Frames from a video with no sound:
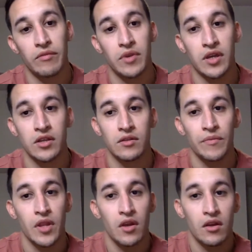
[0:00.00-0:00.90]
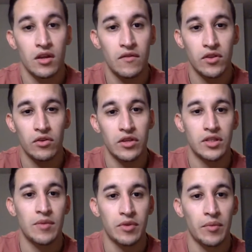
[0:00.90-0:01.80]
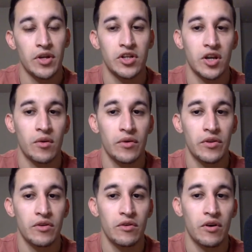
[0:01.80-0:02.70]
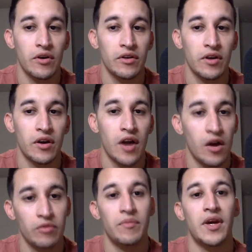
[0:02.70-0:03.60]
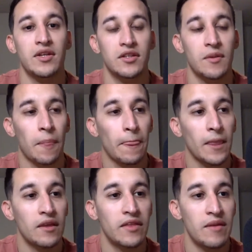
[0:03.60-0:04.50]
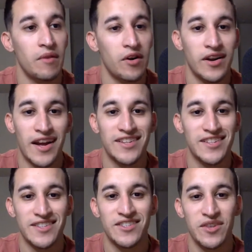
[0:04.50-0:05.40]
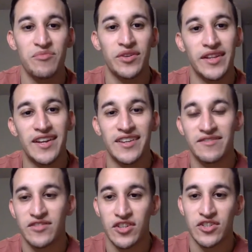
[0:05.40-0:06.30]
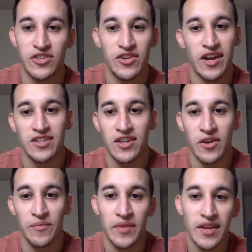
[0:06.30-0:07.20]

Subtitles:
Because even though these tips I'm going to share with you are health based, they are not just gym related, just so you guys know.